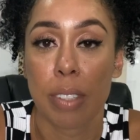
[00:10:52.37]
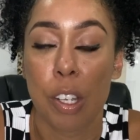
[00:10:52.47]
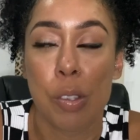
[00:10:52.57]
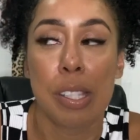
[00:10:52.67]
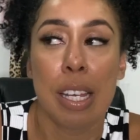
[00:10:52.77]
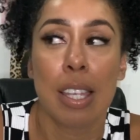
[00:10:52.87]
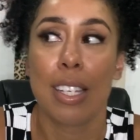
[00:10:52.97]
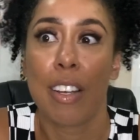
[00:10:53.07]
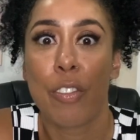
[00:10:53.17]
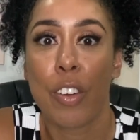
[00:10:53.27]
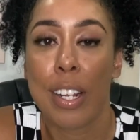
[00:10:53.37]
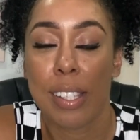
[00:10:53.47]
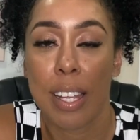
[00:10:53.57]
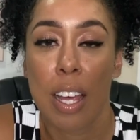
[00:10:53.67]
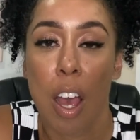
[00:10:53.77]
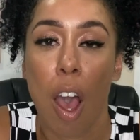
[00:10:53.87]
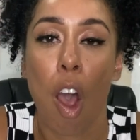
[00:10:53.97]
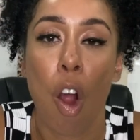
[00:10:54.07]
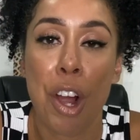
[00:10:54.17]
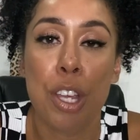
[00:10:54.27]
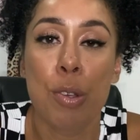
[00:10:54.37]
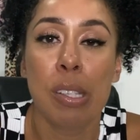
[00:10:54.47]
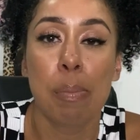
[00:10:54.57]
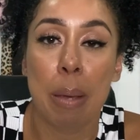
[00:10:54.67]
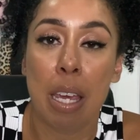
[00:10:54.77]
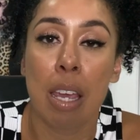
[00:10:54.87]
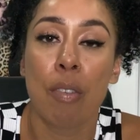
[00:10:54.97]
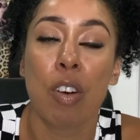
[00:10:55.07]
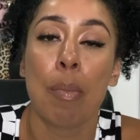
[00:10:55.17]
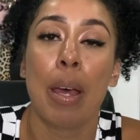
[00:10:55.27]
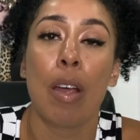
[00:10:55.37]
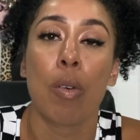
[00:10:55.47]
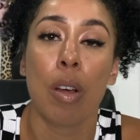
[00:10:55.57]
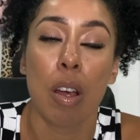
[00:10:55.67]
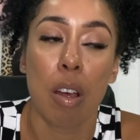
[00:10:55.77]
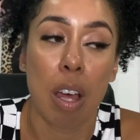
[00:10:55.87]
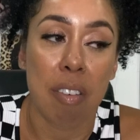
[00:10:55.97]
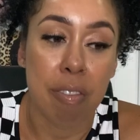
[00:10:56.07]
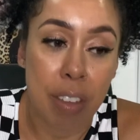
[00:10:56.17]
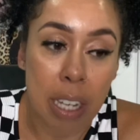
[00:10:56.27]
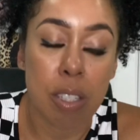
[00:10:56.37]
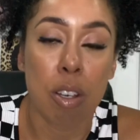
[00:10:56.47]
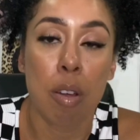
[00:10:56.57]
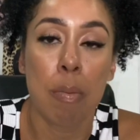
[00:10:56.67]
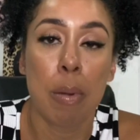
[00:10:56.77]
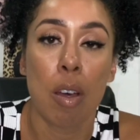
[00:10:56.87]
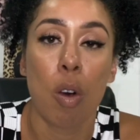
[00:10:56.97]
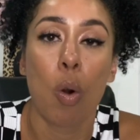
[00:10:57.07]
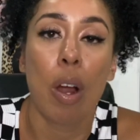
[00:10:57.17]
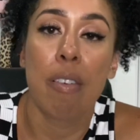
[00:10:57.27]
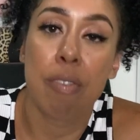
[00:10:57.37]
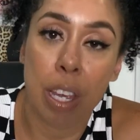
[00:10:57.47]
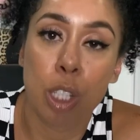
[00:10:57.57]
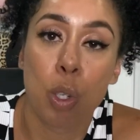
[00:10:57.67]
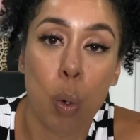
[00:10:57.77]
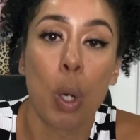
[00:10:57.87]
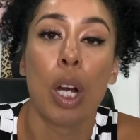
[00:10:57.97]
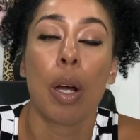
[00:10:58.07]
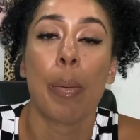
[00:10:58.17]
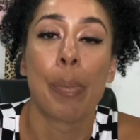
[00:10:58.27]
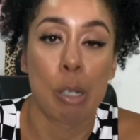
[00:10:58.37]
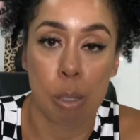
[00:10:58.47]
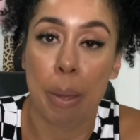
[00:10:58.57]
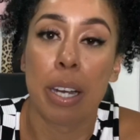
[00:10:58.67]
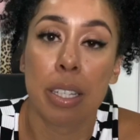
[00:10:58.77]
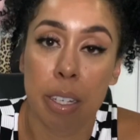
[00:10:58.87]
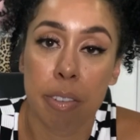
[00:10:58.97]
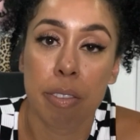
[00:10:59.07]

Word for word: You see the difference? are you speaking from a victim or a victor perspective?